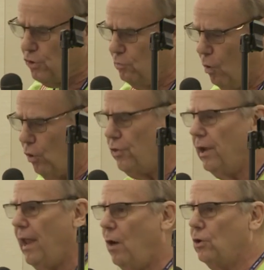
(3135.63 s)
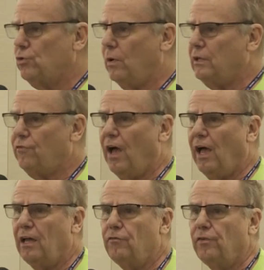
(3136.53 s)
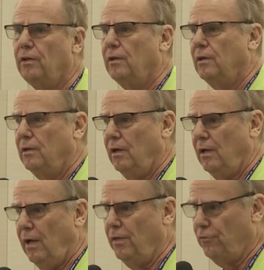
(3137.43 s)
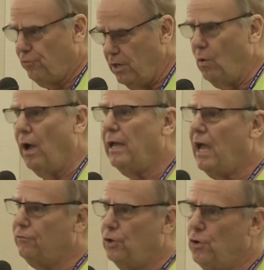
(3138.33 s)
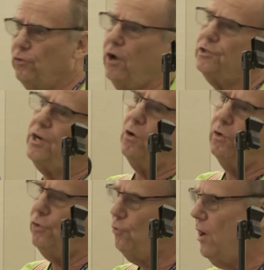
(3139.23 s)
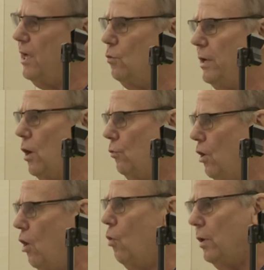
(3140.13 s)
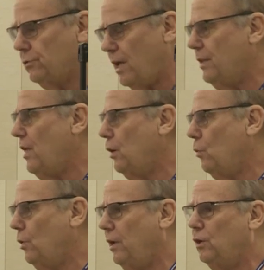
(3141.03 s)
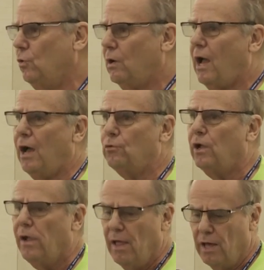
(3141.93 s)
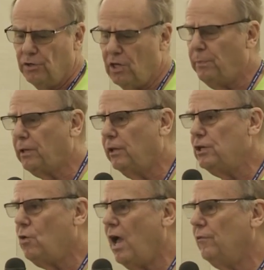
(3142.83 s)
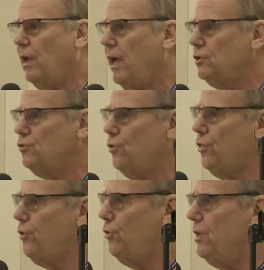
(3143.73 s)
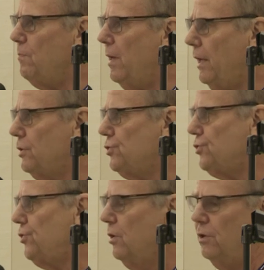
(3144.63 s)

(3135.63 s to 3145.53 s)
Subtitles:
you more than an hour 25 on the freeway, afternoon rush hour in the rain, we don't know. We'll take that into account. Typically, you have an extra 30 minutes